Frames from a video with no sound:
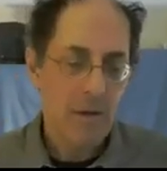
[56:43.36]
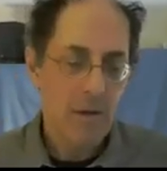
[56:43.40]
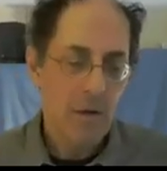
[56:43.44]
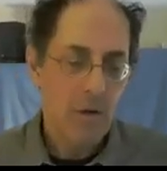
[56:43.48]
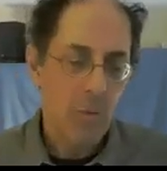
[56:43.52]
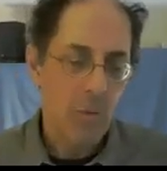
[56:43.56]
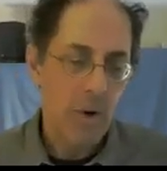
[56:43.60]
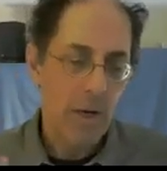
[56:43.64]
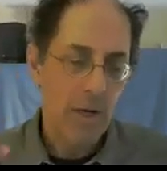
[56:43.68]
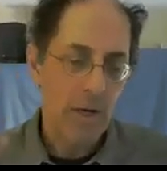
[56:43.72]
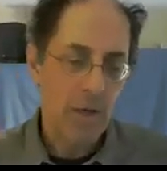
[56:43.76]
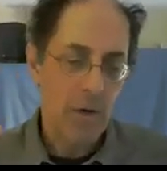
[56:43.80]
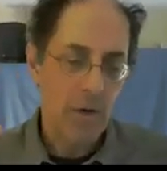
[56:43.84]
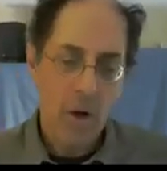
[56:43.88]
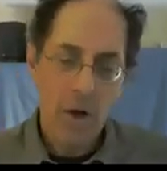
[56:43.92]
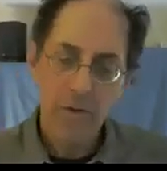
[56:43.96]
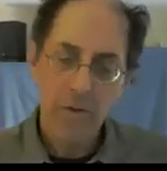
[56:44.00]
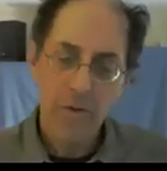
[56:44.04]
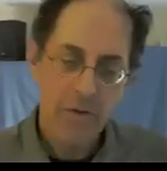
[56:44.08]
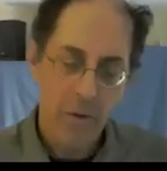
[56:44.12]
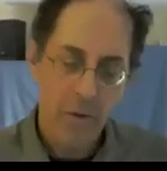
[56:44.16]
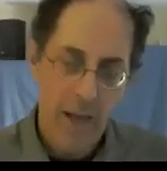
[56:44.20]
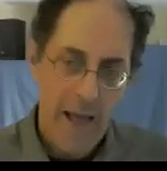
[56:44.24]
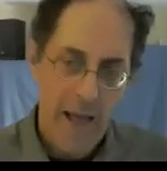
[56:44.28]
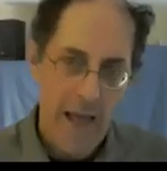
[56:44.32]
What can
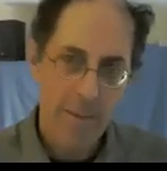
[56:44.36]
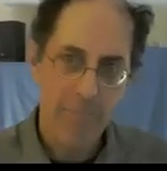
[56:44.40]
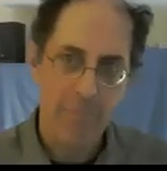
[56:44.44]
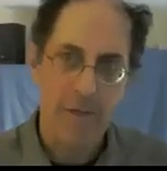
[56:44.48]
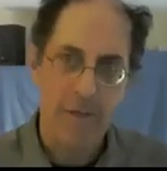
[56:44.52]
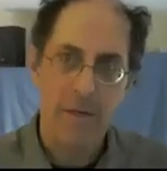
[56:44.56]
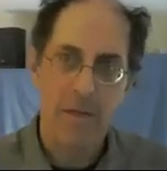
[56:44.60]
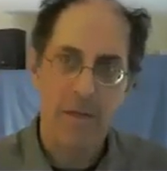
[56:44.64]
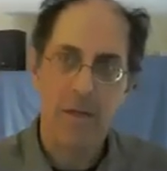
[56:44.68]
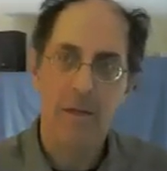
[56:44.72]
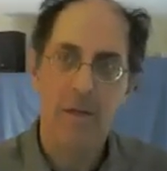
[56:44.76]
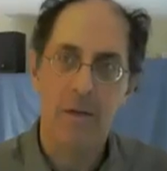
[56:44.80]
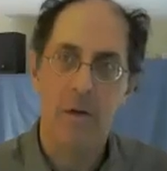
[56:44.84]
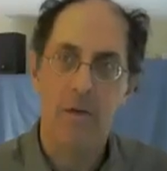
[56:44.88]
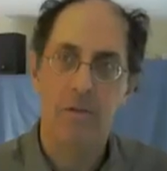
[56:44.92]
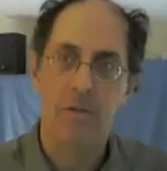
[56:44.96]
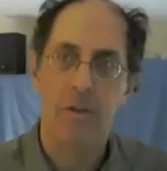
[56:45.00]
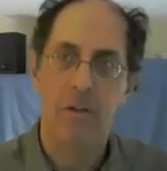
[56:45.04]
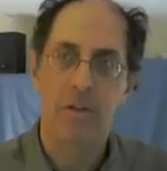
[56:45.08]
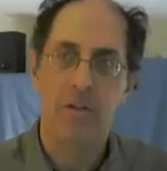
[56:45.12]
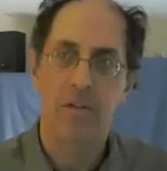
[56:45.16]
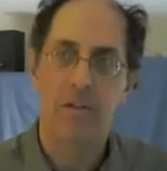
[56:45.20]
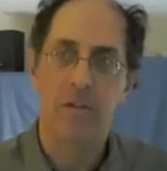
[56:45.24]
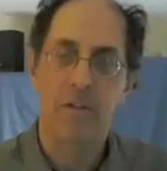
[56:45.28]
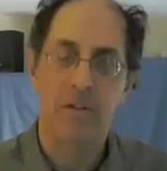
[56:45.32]
also happen in those
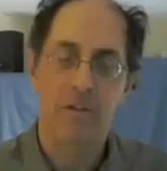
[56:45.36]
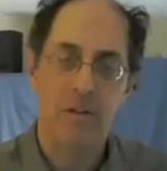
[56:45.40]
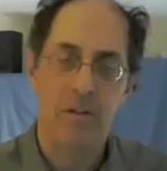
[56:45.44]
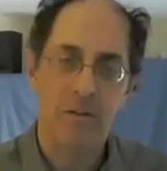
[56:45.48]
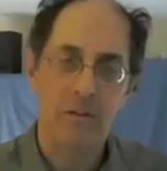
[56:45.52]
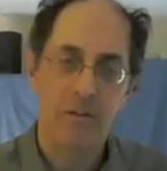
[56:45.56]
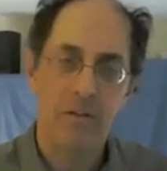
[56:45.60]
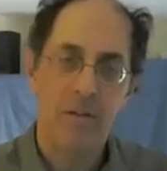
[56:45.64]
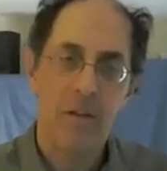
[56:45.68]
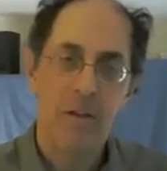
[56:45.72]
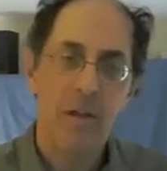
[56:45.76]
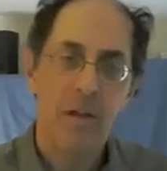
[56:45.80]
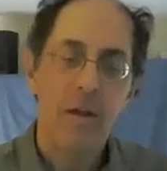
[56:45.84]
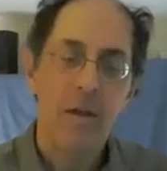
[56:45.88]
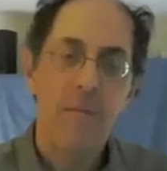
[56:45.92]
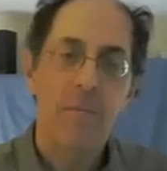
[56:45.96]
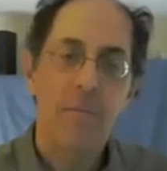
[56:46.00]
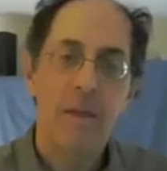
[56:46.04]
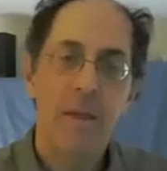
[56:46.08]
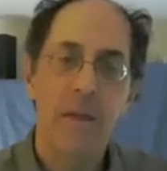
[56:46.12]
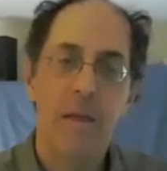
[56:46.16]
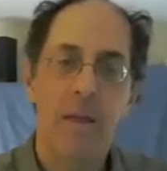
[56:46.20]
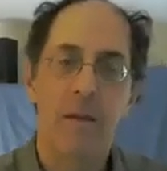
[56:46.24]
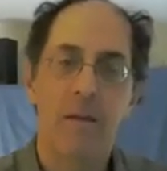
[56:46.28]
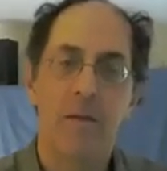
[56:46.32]
instances
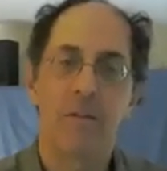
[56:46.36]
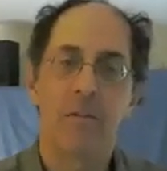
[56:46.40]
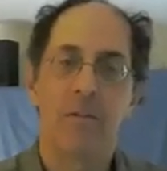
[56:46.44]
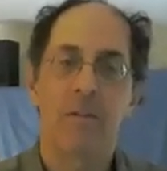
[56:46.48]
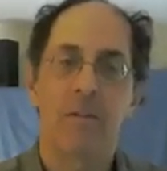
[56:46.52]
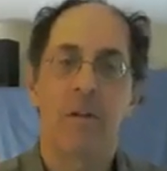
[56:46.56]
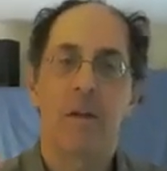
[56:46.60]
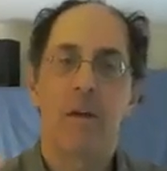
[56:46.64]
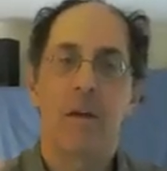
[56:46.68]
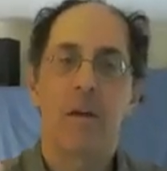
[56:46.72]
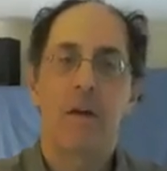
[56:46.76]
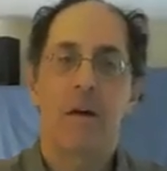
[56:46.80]
is